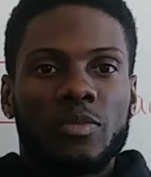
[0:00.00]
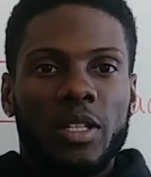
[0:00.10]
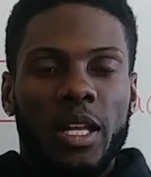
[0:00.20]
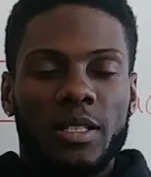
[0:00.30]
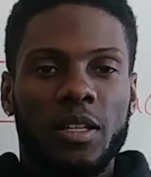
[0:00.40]

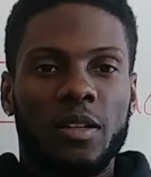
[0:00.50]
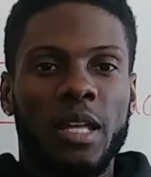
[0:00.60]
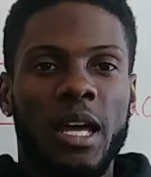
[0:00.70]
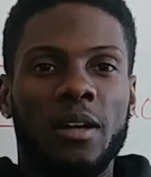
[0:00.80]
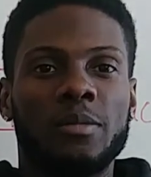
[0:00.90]
and exhale
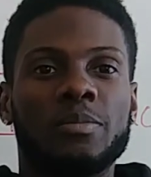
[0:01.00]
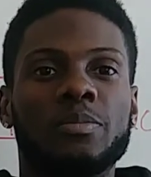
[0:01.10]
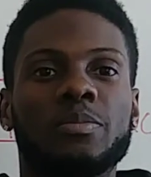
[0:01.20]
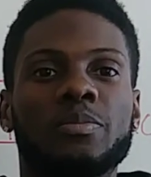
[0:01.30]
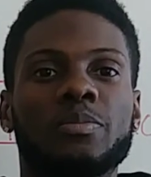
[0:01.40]
down.
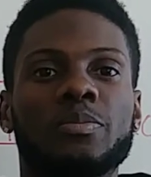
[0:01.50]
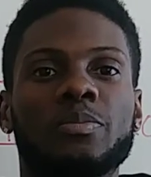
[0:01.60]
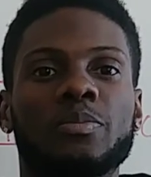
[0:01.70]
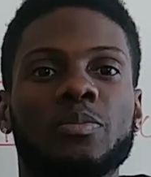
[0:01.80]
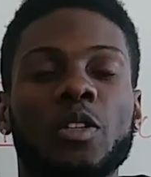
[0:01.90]

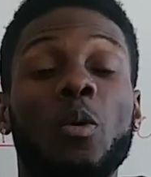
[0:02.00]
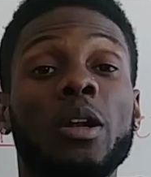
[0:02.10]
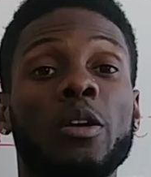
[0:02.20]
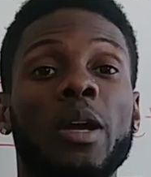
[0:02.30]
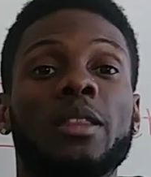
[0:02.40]
One
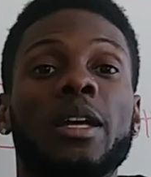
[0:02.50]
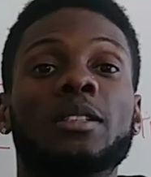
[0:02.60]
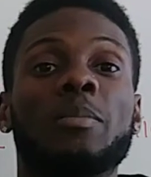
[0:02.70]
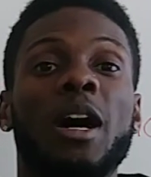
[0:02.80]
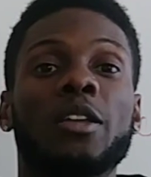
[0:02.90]
of the great
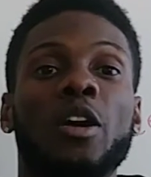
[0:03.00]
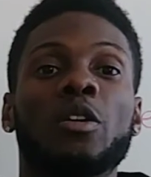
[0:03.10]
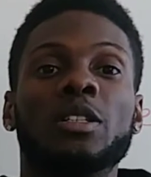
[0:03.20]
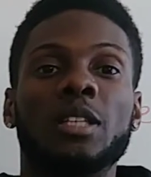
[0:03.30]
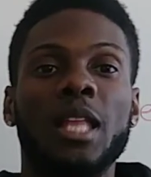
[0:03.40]
things about
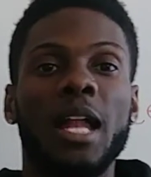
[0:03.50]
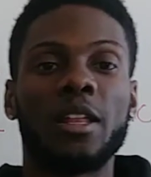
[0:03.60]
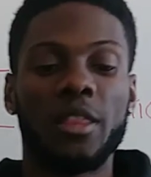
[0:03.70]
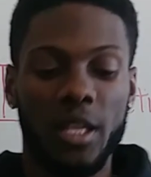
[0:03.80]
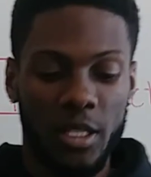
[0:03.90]
yoga is a lot
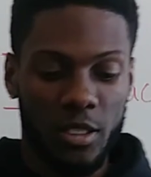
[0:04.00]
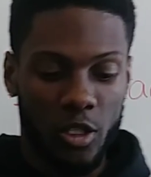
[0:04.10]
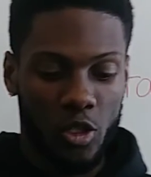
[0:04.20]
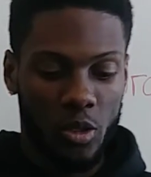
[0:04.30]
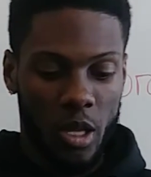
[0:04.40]
of things
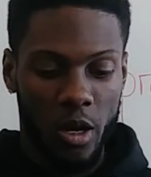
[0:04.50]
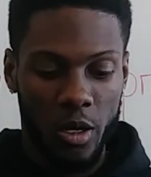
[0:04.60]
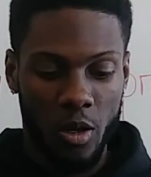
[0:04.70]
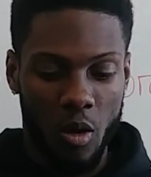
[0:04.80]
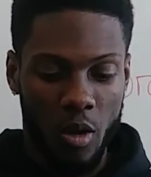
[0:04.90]
that you
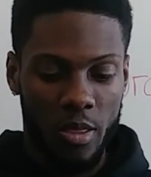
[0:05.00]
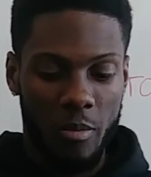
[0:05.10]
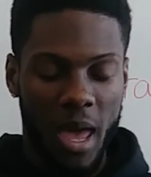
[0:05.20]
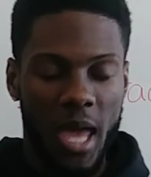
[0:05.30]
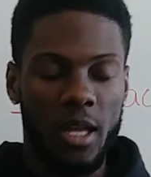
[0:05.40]
learn on the
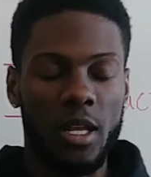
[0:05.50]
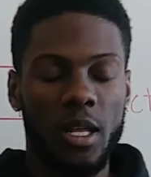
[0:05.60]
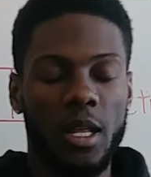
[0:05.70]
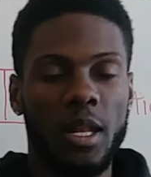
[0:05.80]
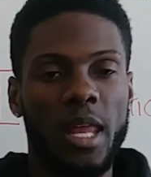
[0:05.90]
mat
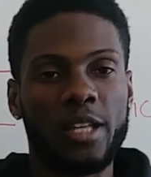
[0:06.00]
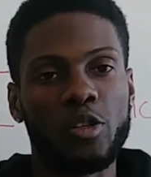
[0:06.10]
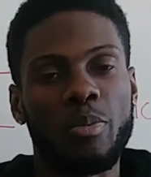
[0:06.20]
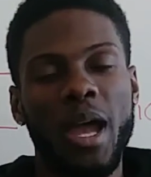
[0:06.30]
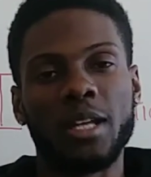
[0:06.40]
and that
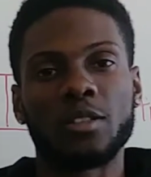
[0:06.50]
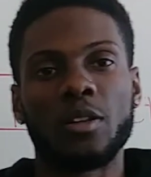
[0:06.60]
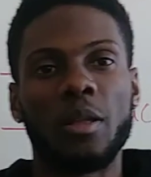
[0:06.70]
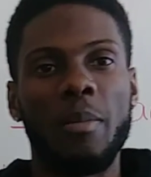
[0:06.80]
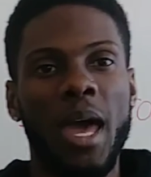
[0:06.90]
you practice
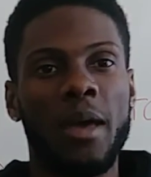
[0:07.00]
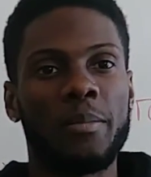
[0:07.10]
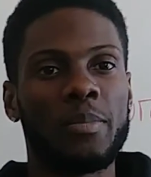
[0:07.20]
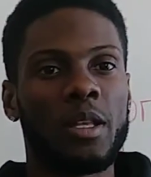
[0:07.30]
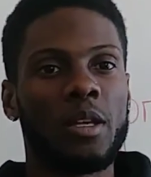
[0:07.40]
on the
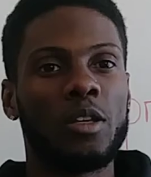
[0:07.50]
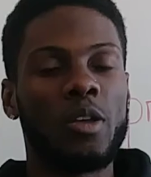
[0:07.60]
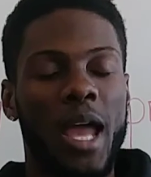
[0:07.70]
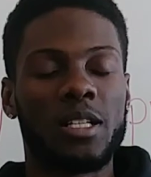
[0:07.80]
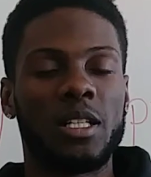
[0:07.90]
mat,
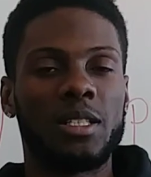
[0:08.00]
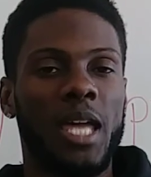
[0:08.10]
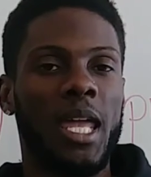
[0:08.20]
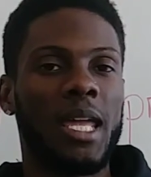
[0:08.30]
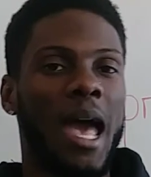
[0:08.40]
you actually
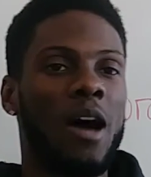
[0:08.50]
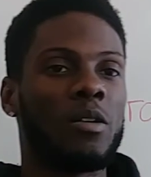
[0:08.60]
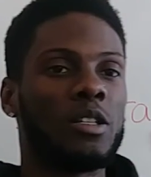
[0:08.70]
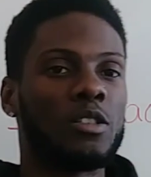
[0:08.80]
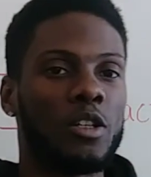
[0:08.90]
take
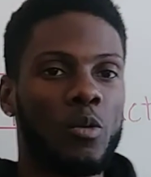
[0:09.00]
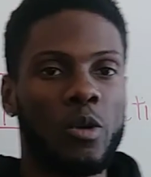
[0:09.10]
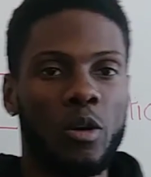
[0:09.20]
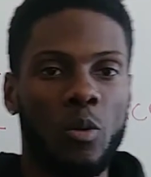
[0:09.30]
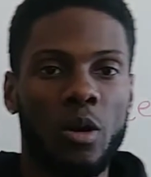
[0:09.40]
out into the
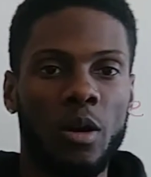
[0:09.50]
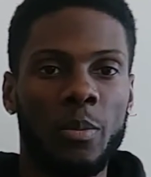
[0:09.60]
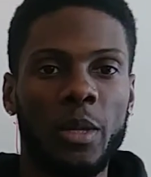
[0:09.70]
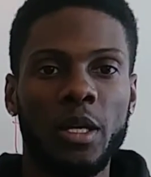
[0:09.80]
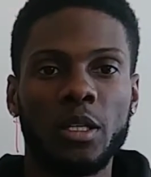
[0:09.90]
real
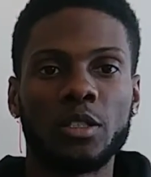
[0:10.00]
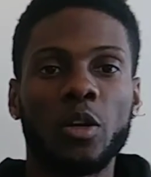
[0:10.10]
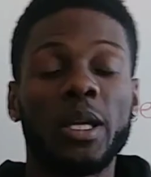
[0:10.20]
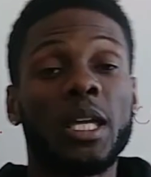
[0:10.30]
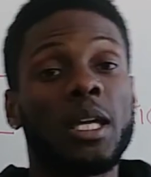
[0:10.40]
world.
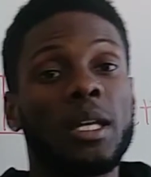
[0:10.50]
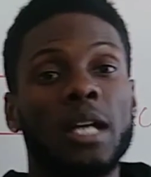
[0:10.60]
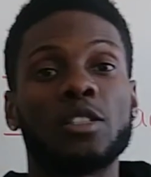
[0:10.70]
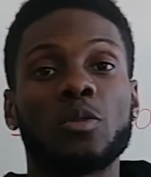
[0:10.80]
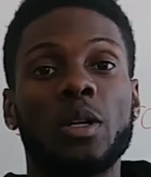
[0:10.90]
So again,
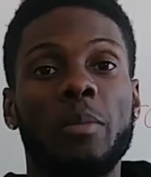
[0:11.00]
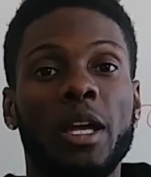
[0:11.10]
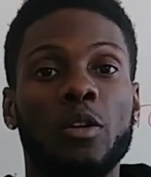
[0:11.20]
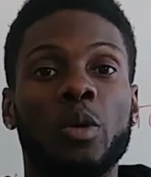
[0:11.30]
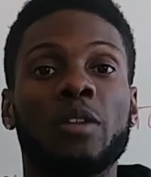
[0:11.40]
I just want to
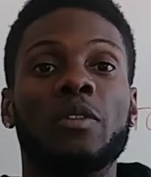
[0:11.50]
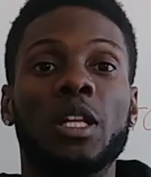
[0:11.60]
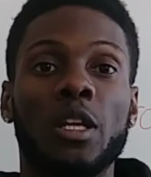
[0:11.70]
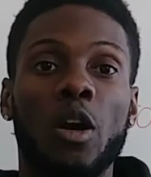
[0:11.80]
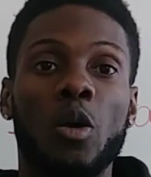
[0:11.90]
make a quick
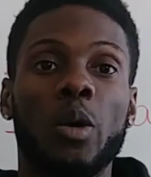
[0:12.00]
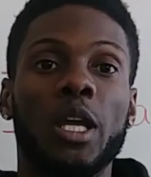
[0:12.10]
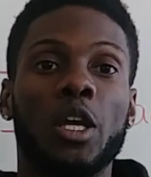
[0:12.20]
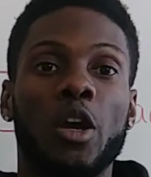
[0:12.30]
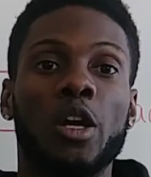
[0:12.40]
video
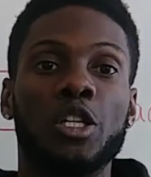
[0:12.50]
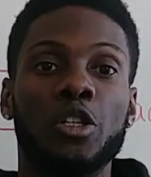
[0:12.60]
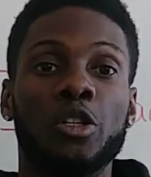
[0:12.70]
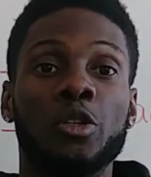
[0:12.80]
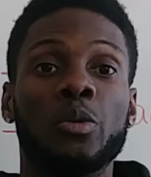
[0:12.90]

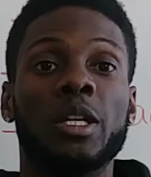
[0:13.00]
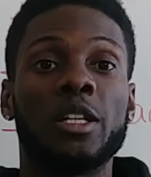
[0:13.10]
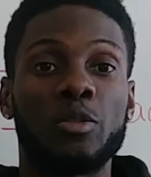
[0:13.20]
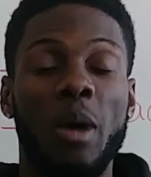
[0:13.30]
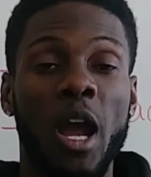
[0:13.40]
encouraging you and
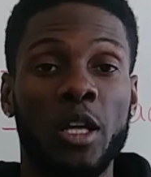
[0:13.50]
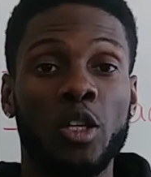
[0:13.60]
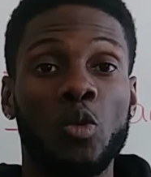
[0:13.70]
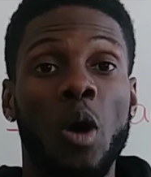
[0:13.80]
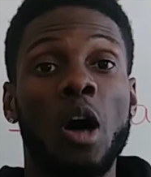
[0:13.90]
inspiring
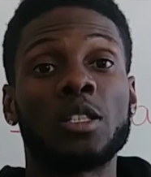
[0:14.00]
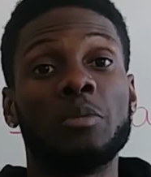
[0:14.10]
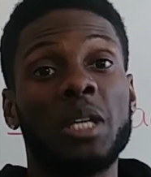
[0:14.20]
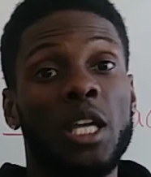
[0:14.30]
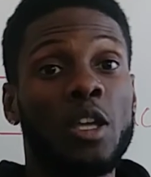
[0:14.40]
you all to
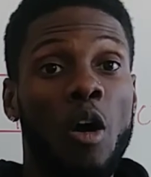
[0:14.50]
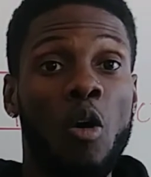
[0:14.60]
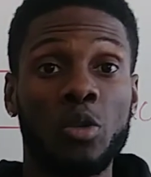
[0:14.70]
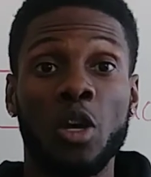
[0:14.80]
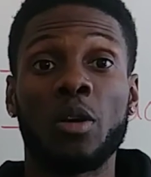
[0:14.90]
begin your
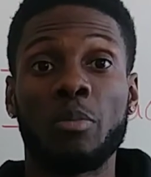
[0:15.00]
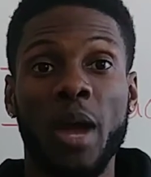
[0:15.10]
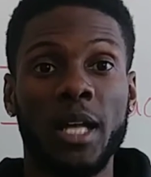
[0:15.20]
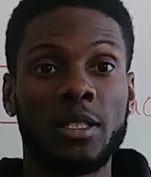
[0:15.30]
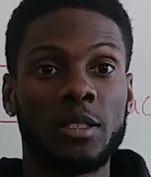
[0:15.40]
own yoga
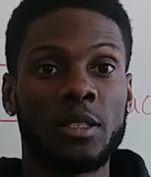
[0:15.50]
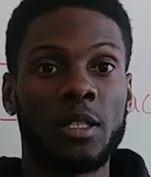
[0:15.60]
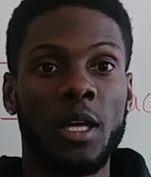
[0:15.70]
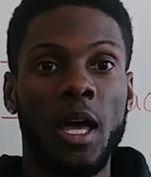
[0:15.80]
practice.